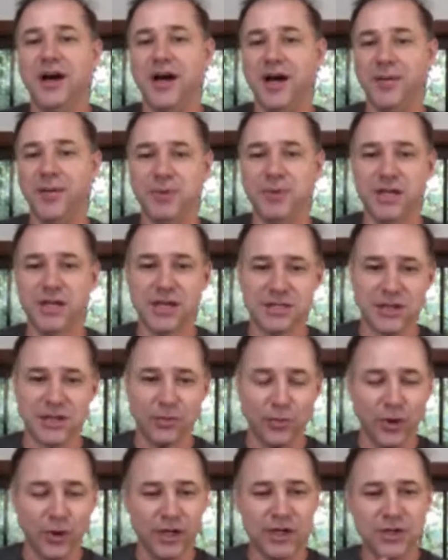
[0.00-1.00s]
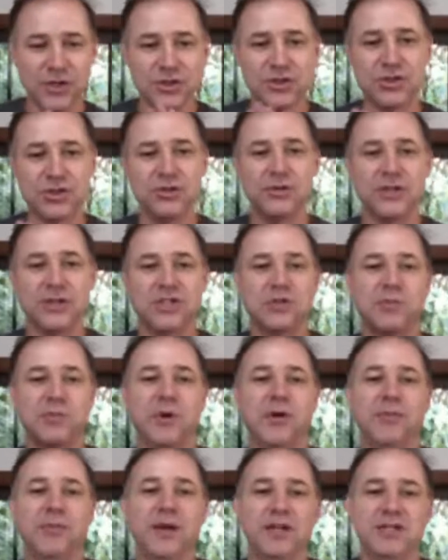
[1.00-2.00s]
because I want you to
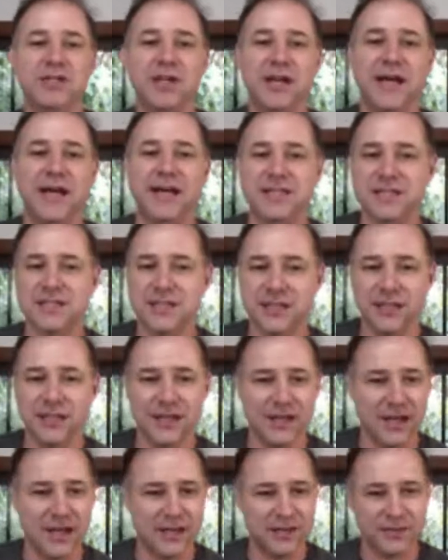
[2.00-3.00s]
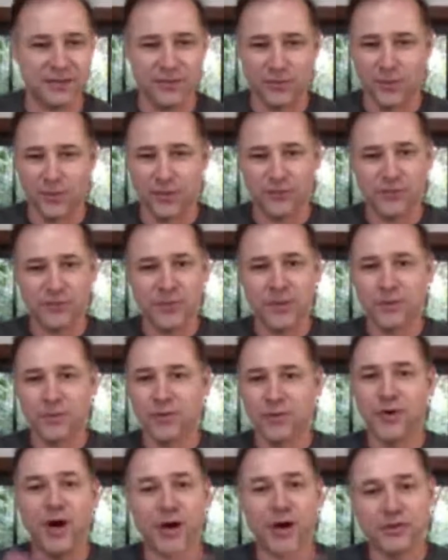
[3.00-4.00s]
experiment Jalaska with
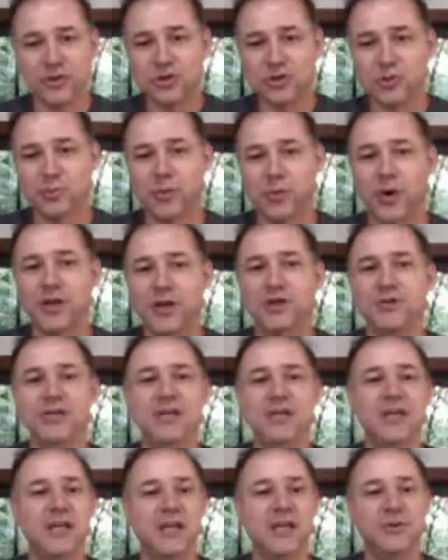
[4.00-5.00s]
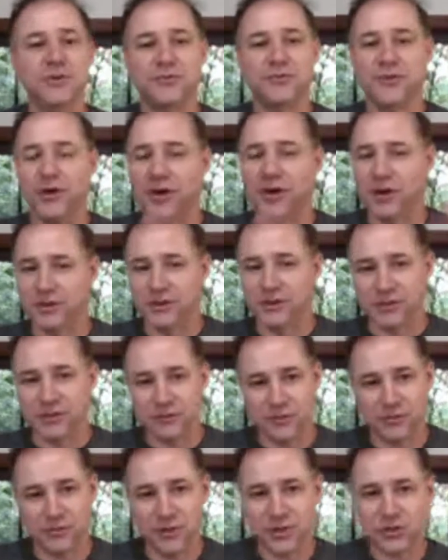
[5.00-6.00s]
all the support you need, with all
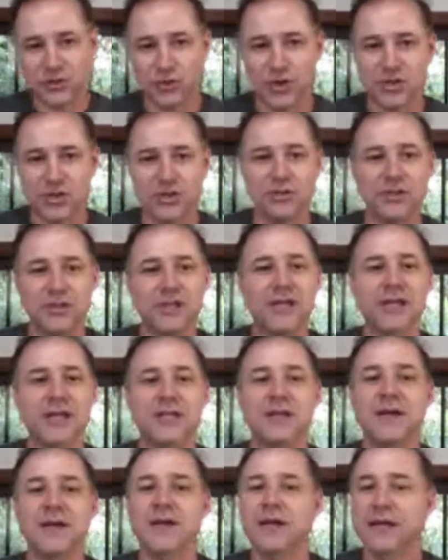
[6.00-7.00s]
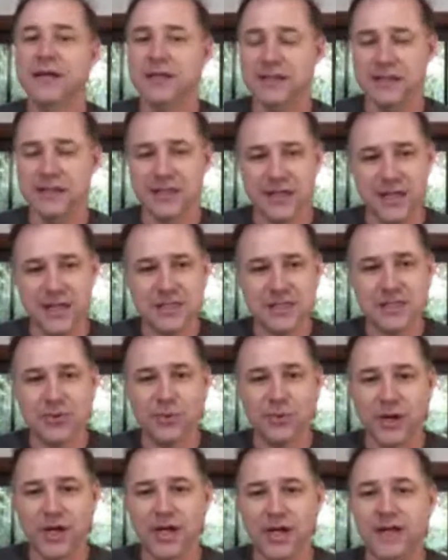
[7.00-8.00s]
the resource you need in an easy
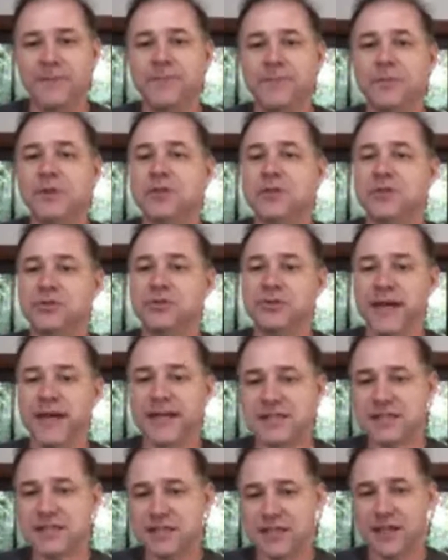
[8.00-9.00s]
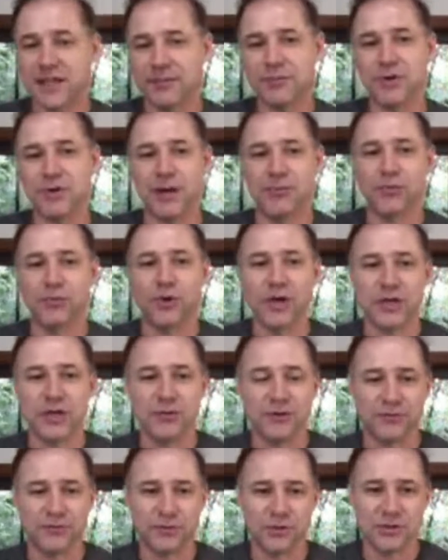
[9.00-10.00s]
way. So that's the thing I'm working
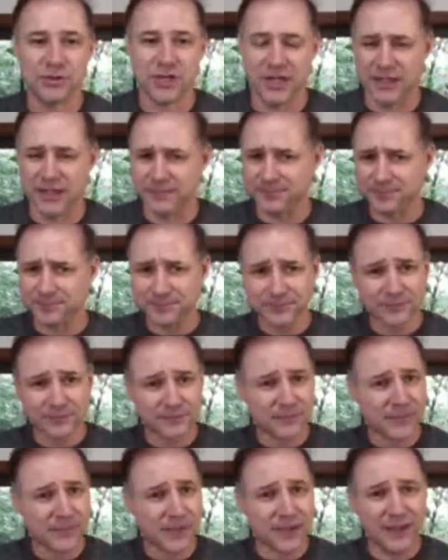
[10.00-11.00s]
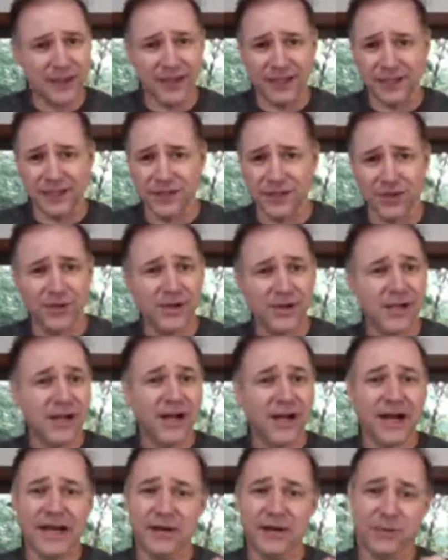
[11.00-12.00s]
with Ruslan. And,
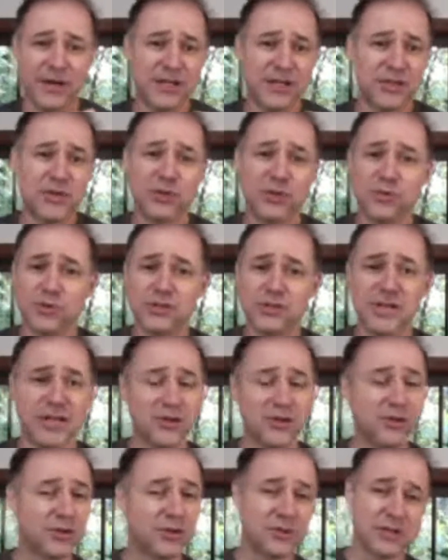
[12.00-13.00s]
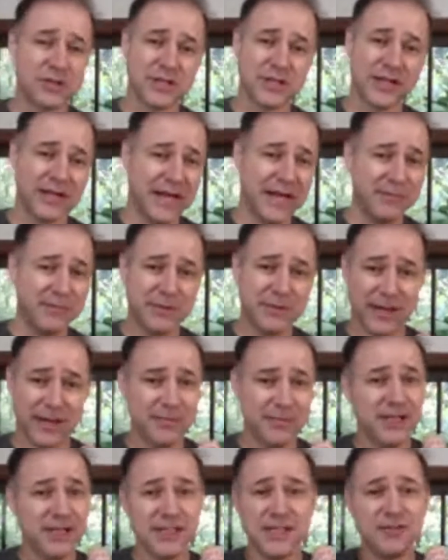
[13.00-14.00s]
I already told Ruslan, look, Ruslan,
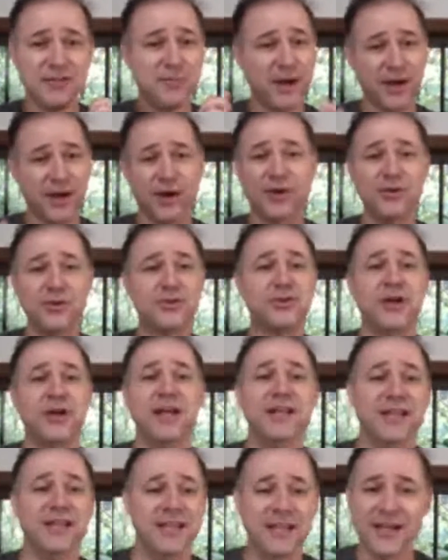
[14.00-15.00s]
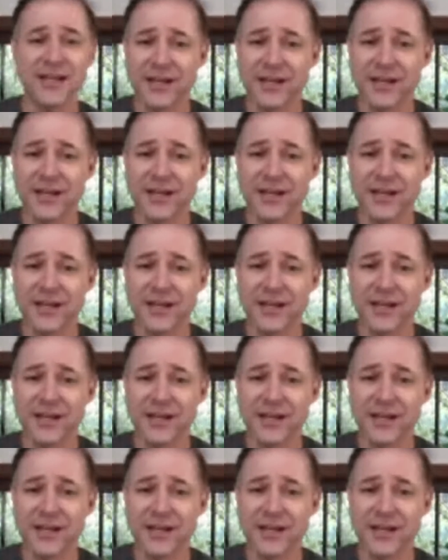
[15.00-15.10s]
I'm going to give my own training